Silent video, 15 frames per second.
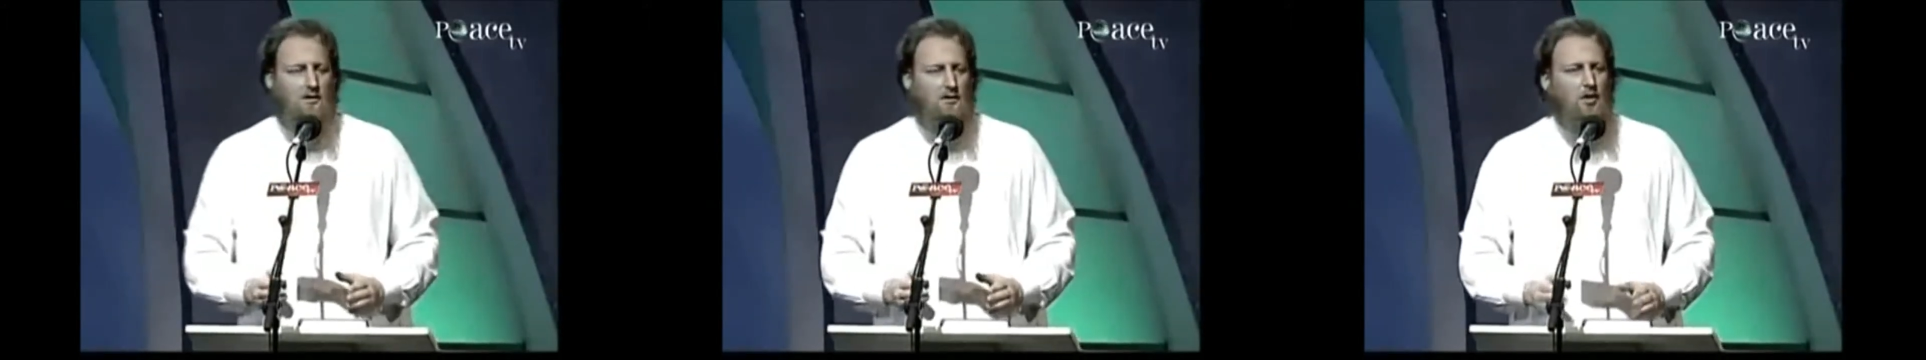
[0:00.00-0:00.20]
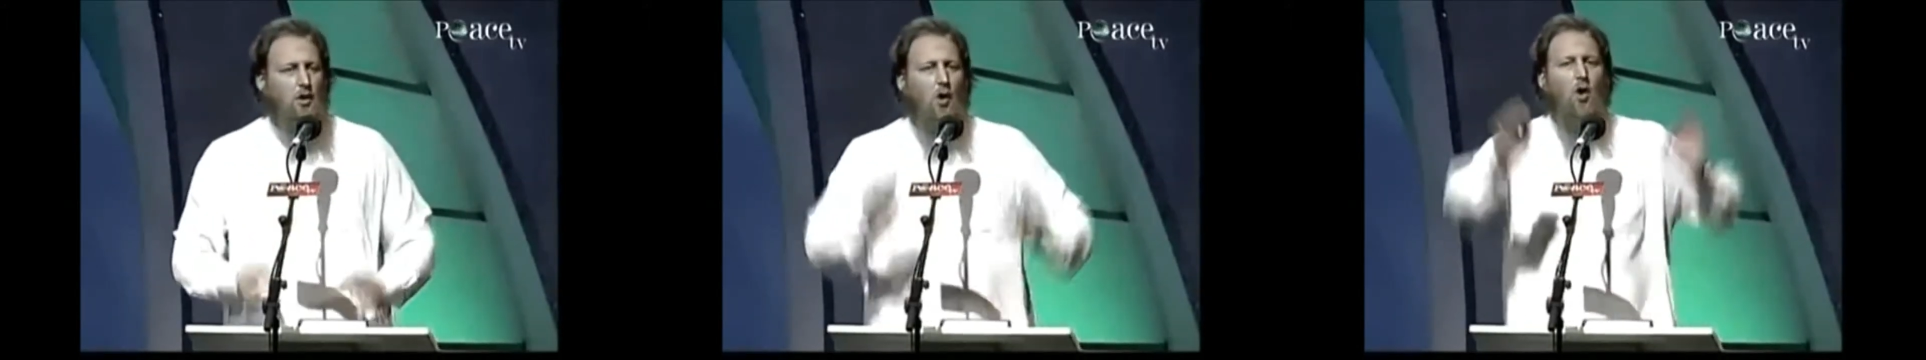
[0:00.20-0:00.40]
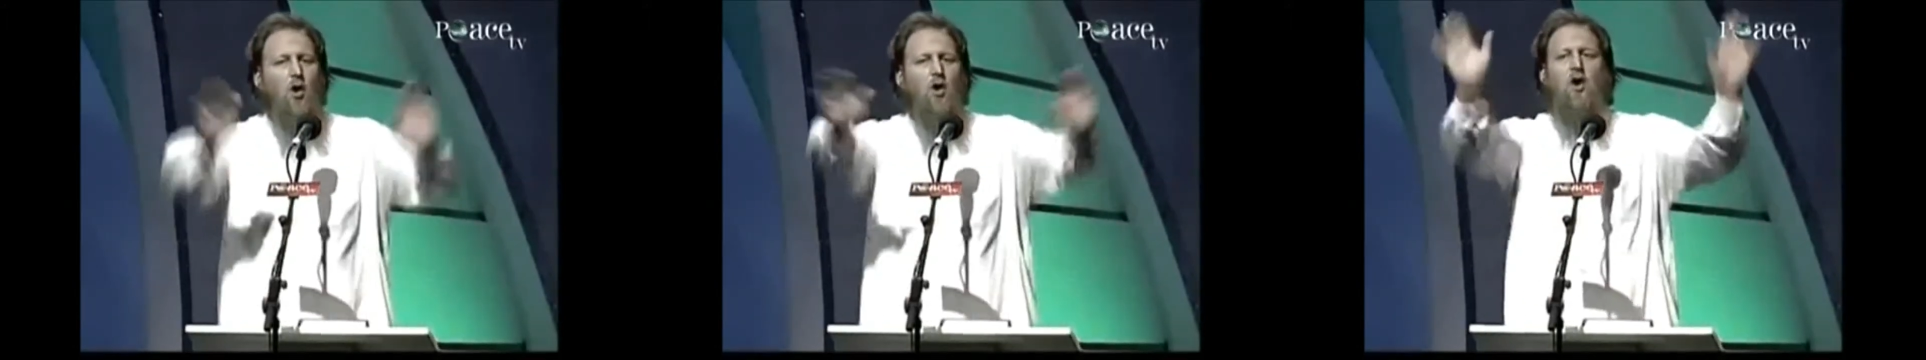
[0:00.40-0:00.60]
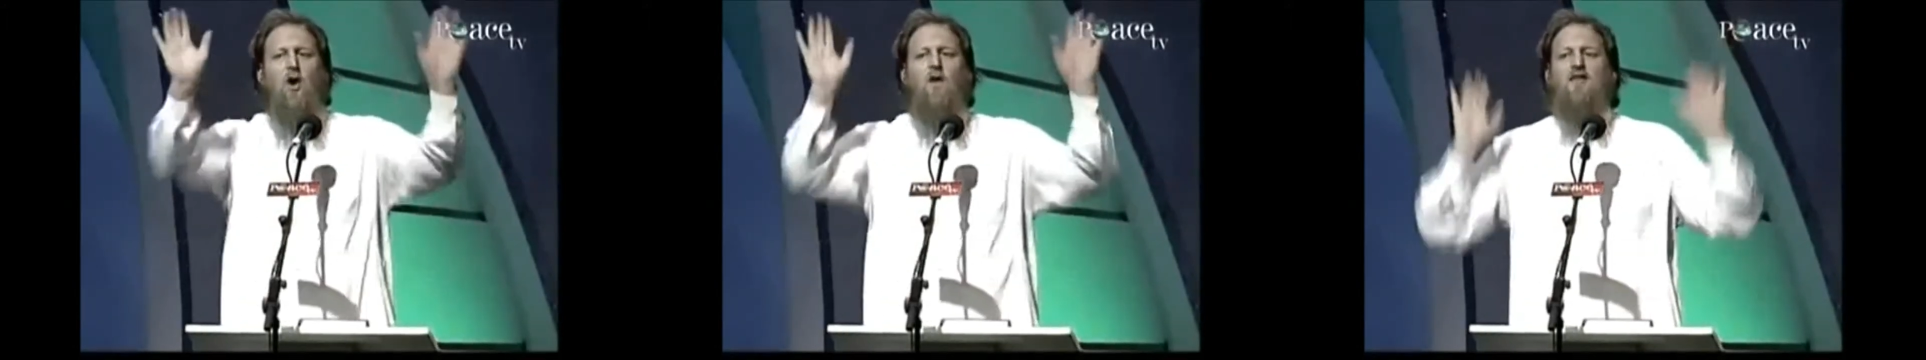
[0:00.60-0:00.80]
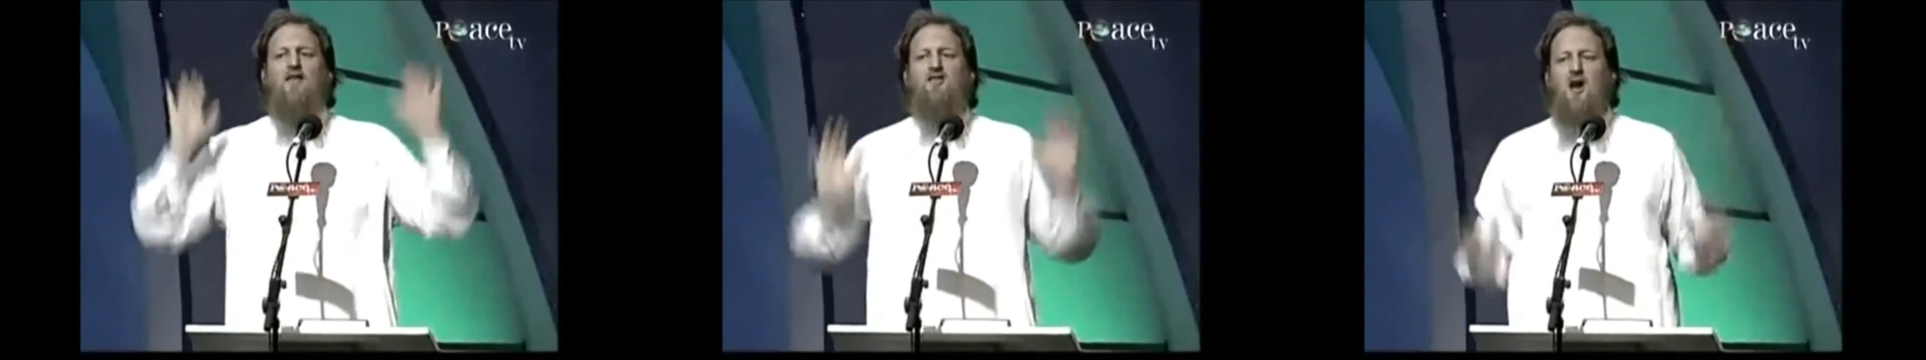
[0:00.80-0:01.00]
you all
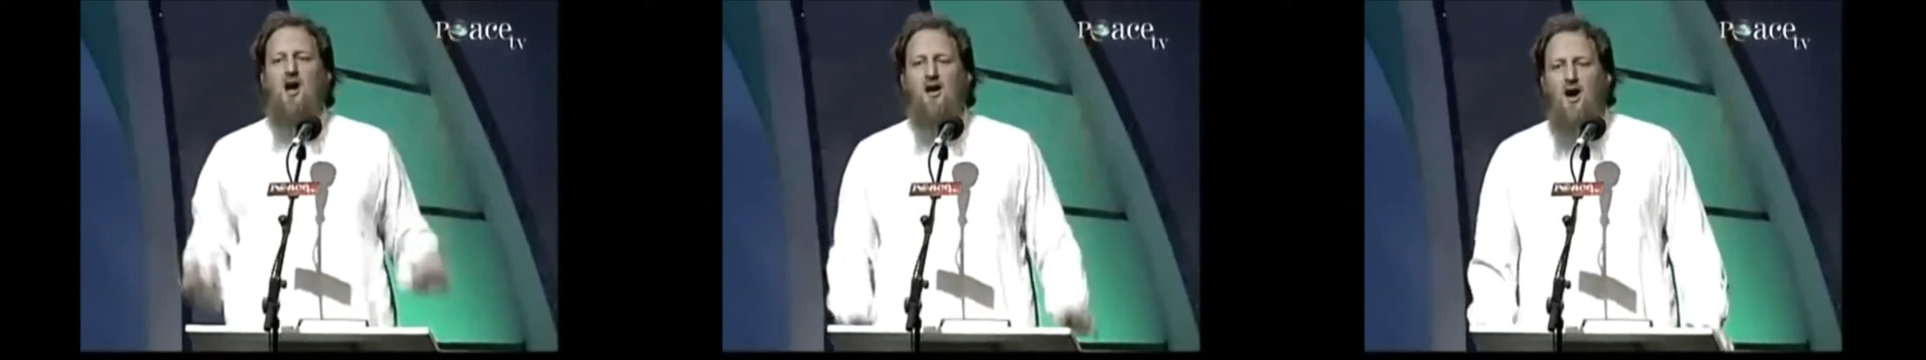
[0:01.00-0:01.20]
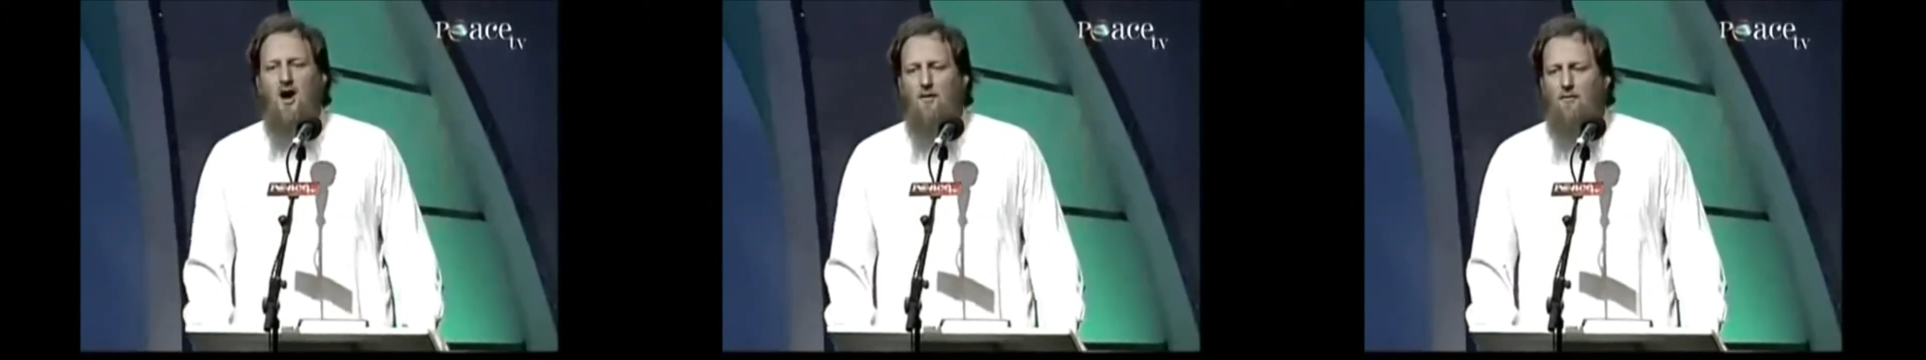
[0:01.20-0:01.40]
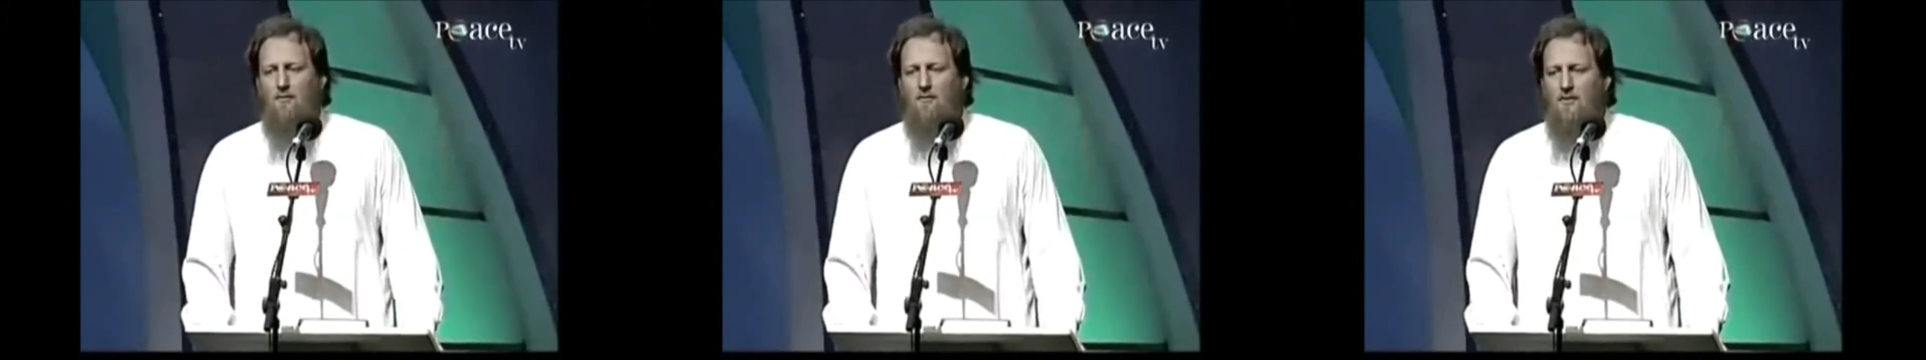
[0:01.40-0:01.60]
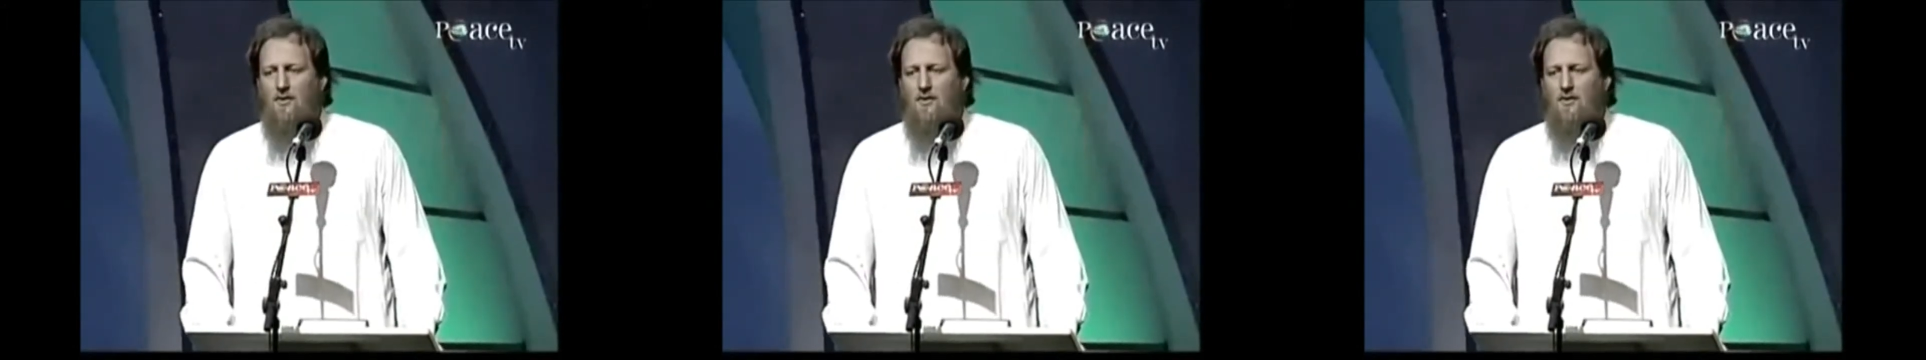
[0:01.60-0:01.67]
know that's haram.